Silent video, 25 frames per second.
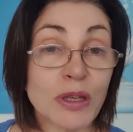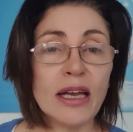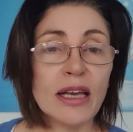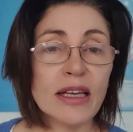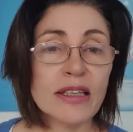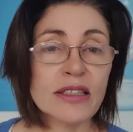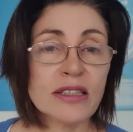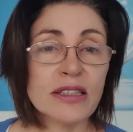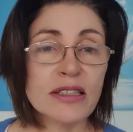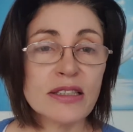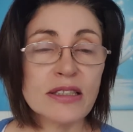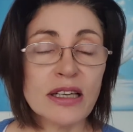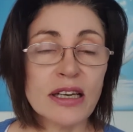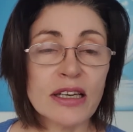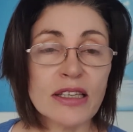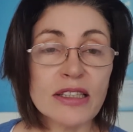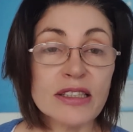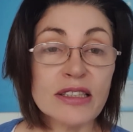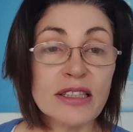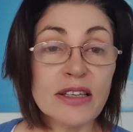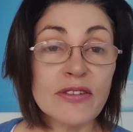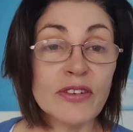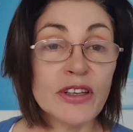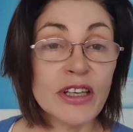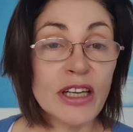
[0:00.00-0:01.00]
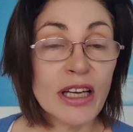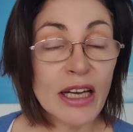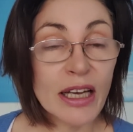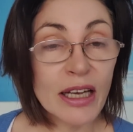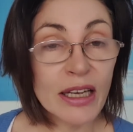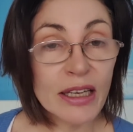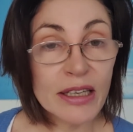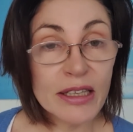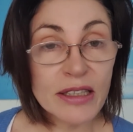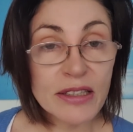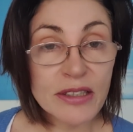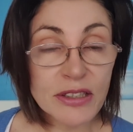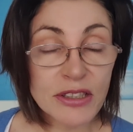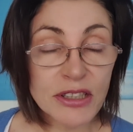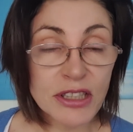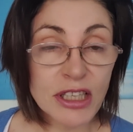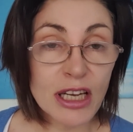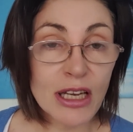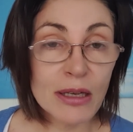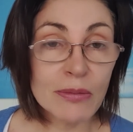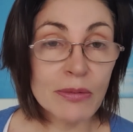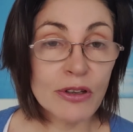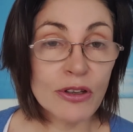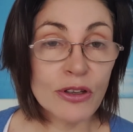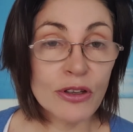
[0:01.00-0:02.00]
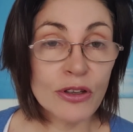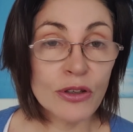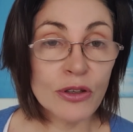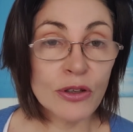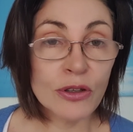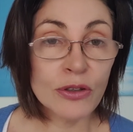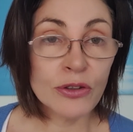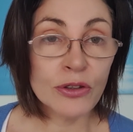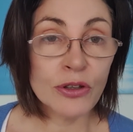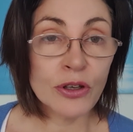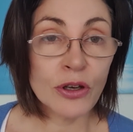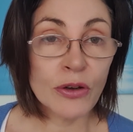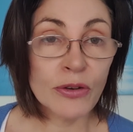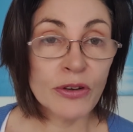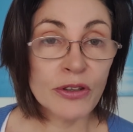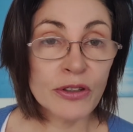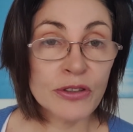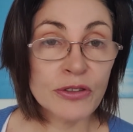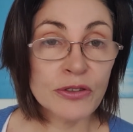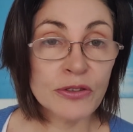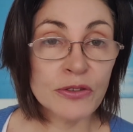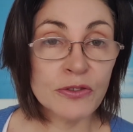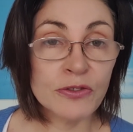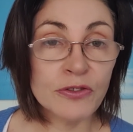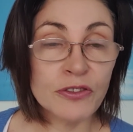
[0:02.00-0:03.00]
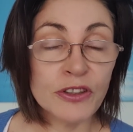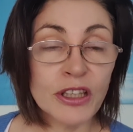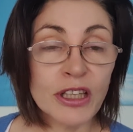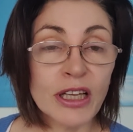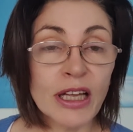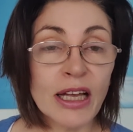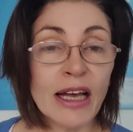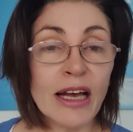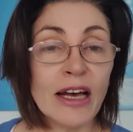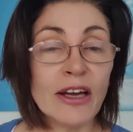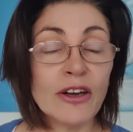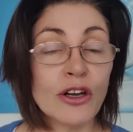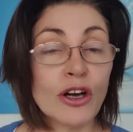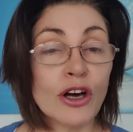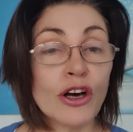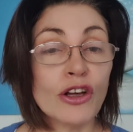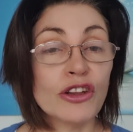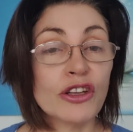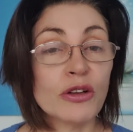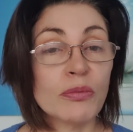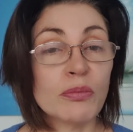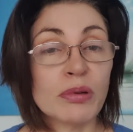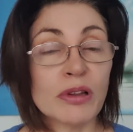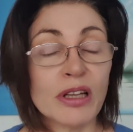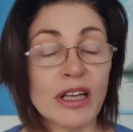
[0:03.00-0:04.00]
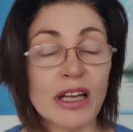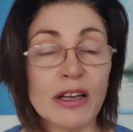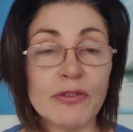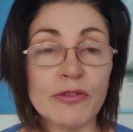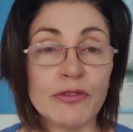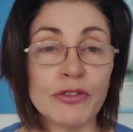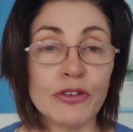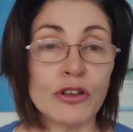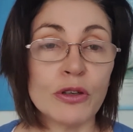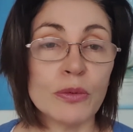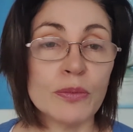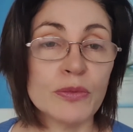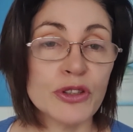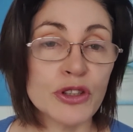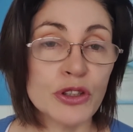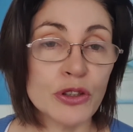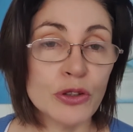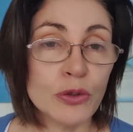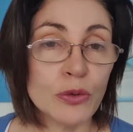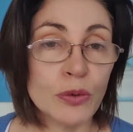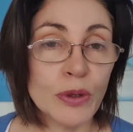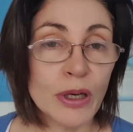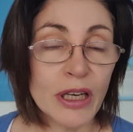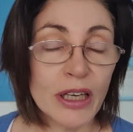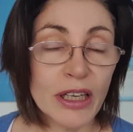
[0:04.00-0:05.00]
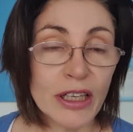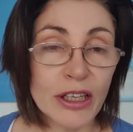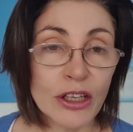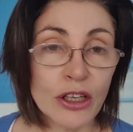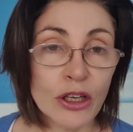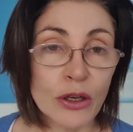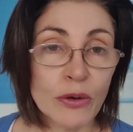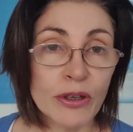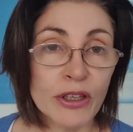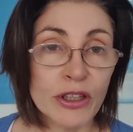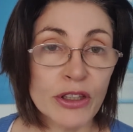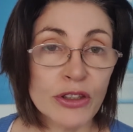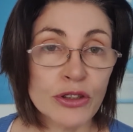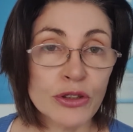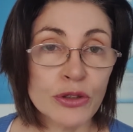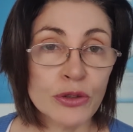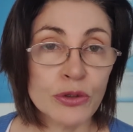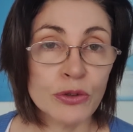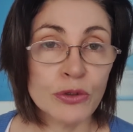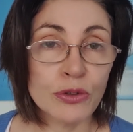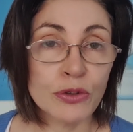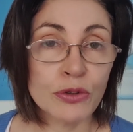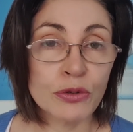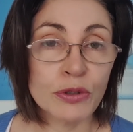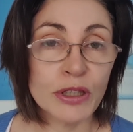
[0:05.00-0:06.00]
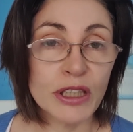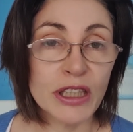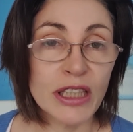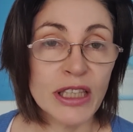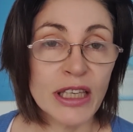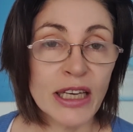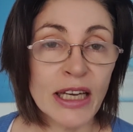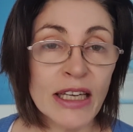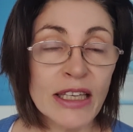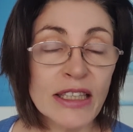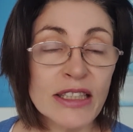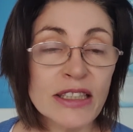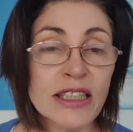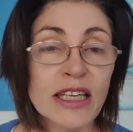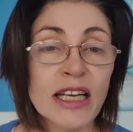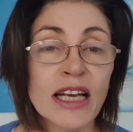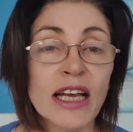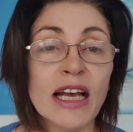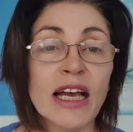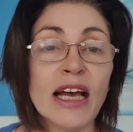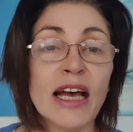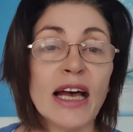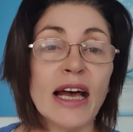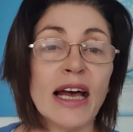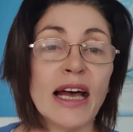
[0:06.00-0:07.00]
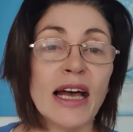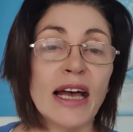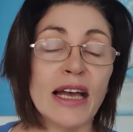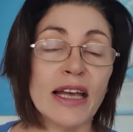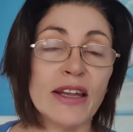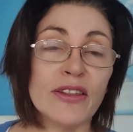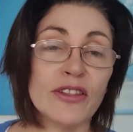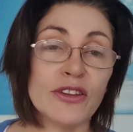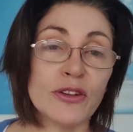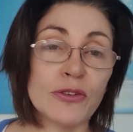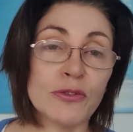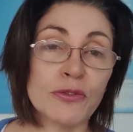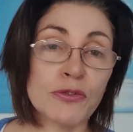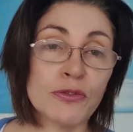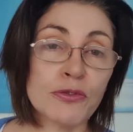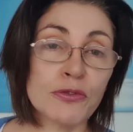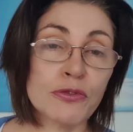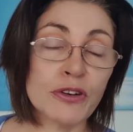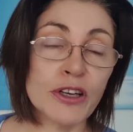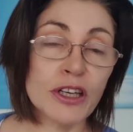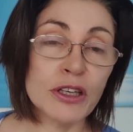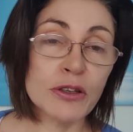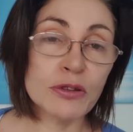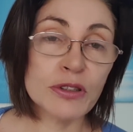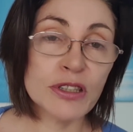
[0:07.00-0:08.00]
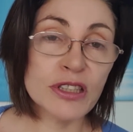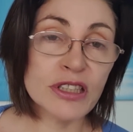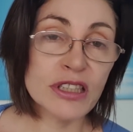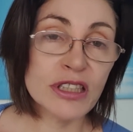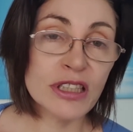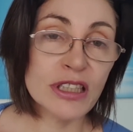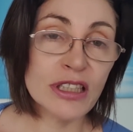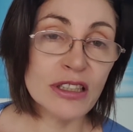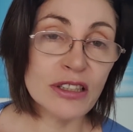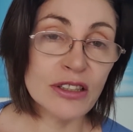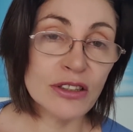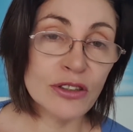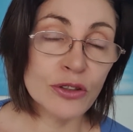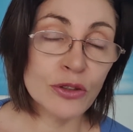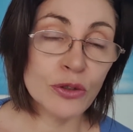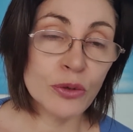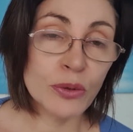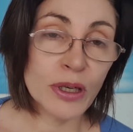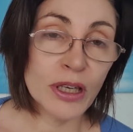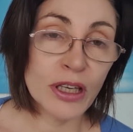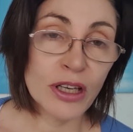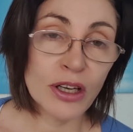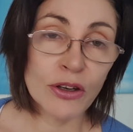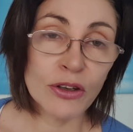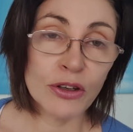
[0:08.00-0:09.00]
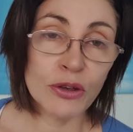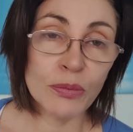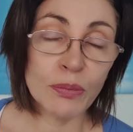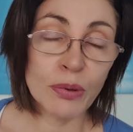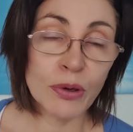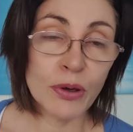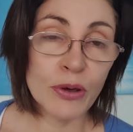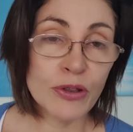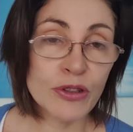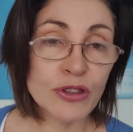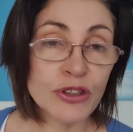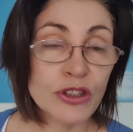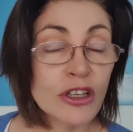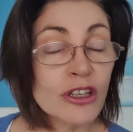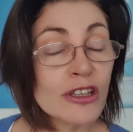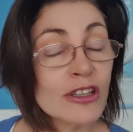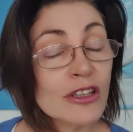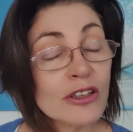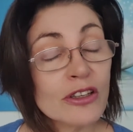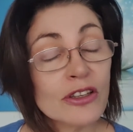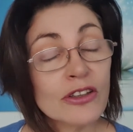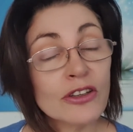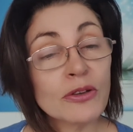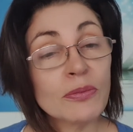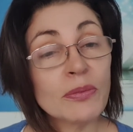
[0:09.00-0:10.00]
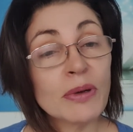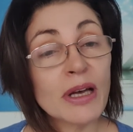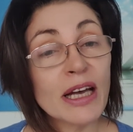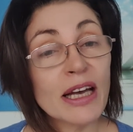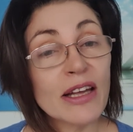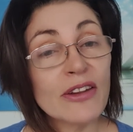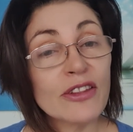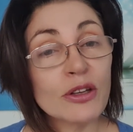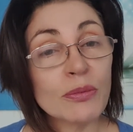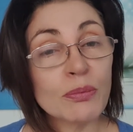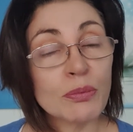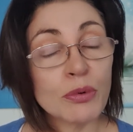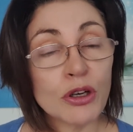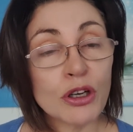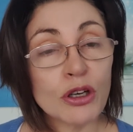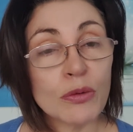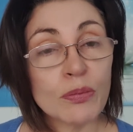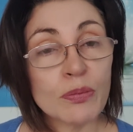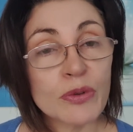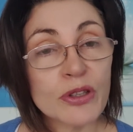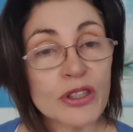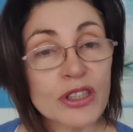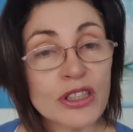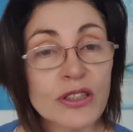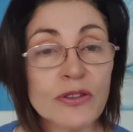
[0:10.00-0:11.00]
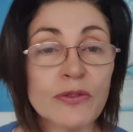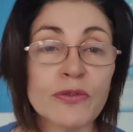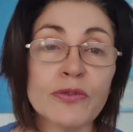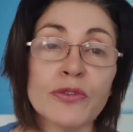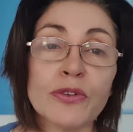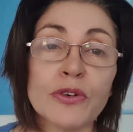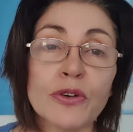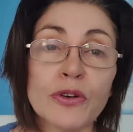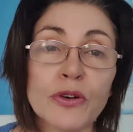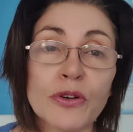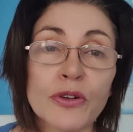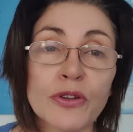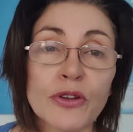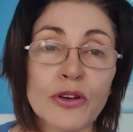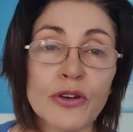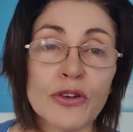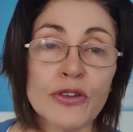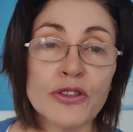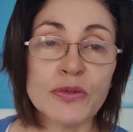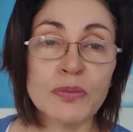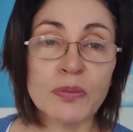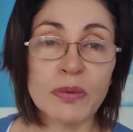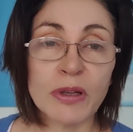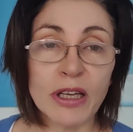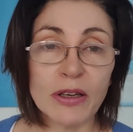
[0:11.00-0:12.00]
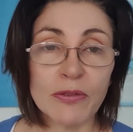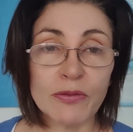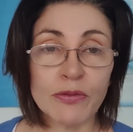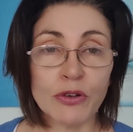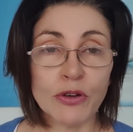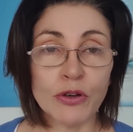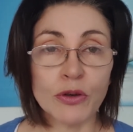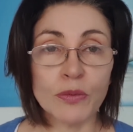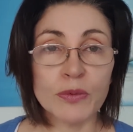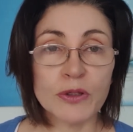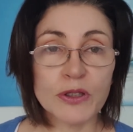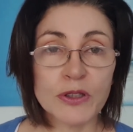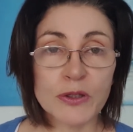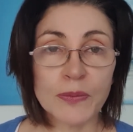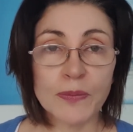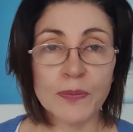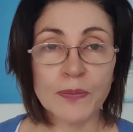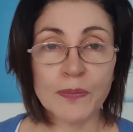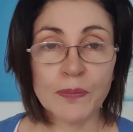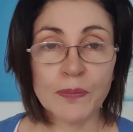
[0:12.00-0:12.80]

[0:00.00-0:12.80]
Exercise 7A is a table that you're going to fill out on the platforms you are going to create, and the frequency you are going to post on them, and the purpose for those platforms.